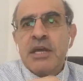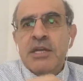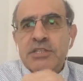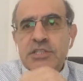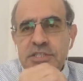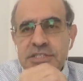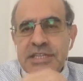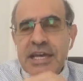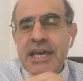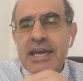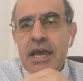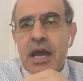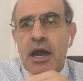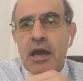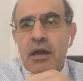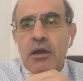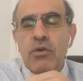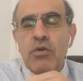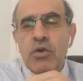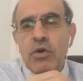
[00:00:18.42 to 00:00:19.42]
Today,
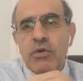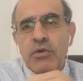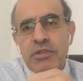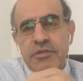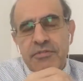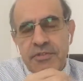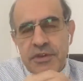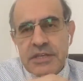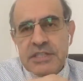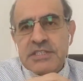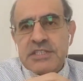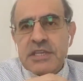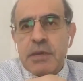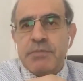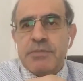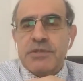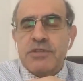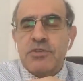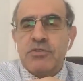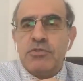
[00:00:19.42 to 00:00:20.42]
I, or, or, the first
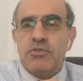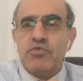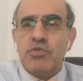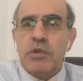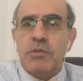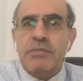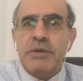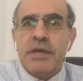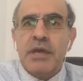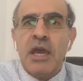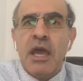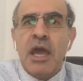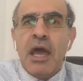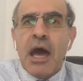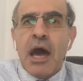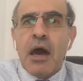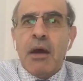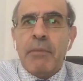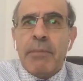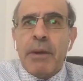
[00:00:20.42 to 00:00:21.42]
episode, will be
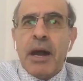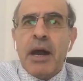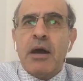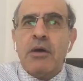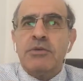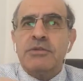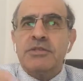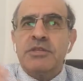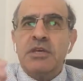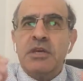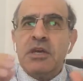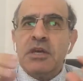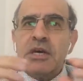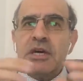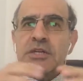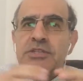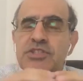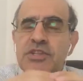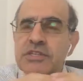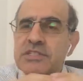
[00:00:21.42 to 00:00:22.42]
about
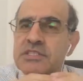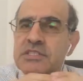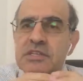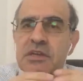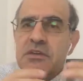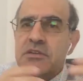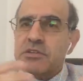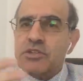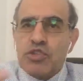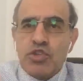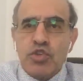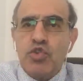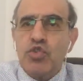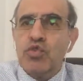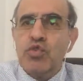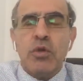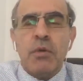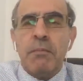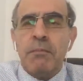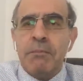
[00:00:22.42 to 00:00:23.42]
uh, just
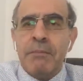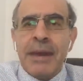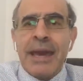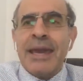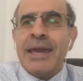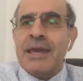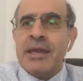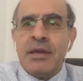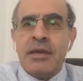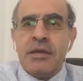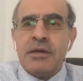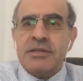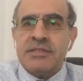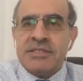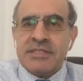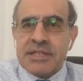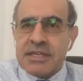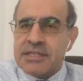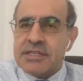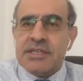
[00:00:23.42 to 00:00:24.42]
two main
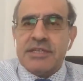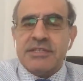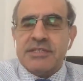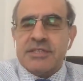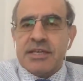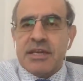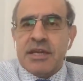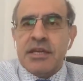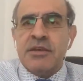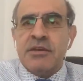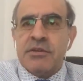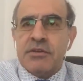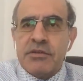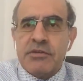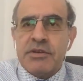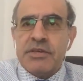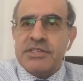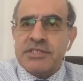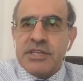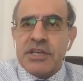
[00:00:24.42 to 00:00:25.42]
studies in
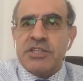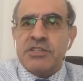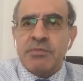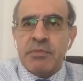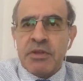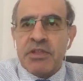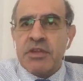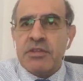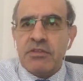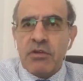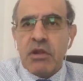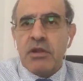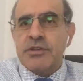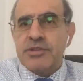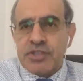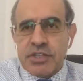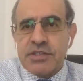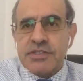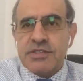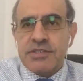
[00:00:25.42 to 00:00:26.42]
research
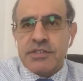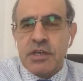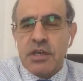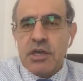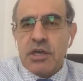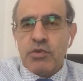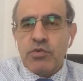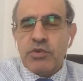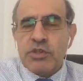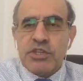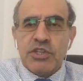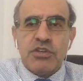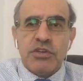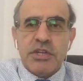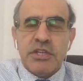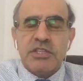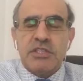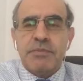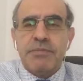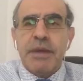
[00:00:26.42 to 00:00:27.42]
methodologies which you
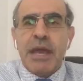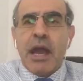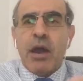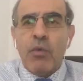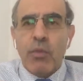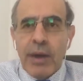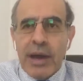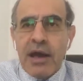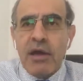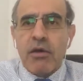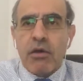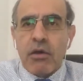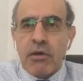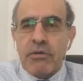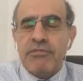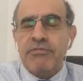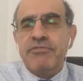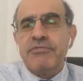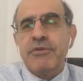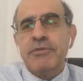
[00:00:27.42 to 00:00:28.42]
need to be aware
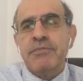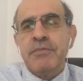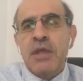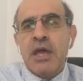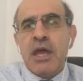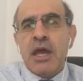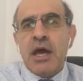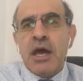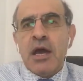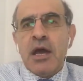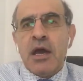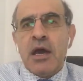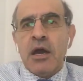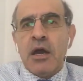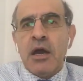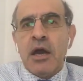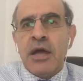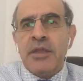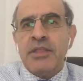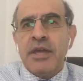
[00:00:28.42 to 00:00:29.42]
of. Uh,
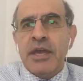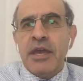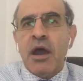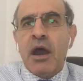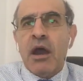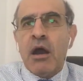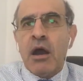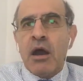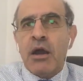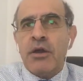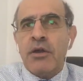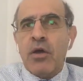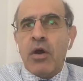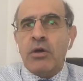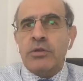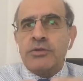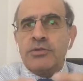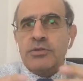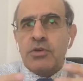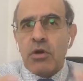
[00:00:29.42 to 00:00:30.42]
and they are
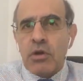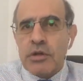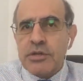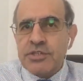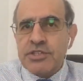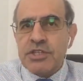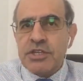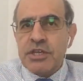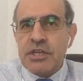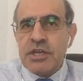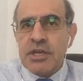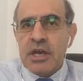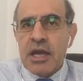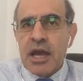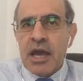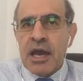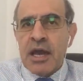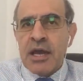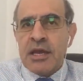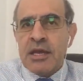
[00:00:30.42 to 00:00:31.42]
ontology
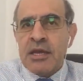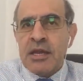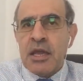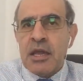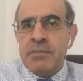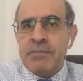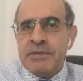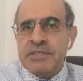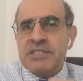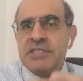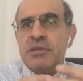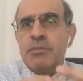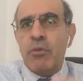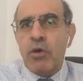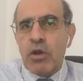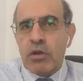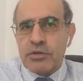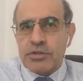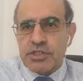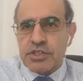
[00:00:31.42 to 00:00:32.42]
and
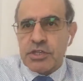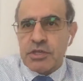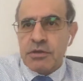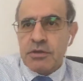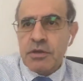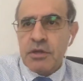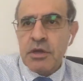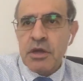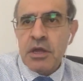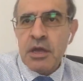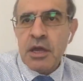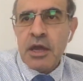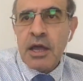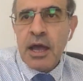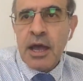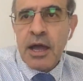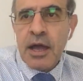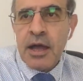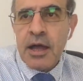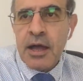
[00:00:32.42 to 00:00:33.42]
epistemology.
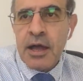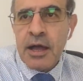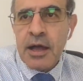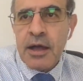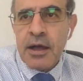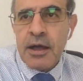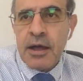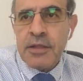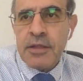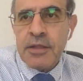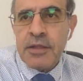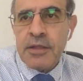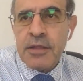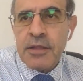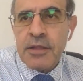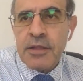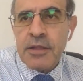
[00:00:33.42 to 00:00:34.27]
And these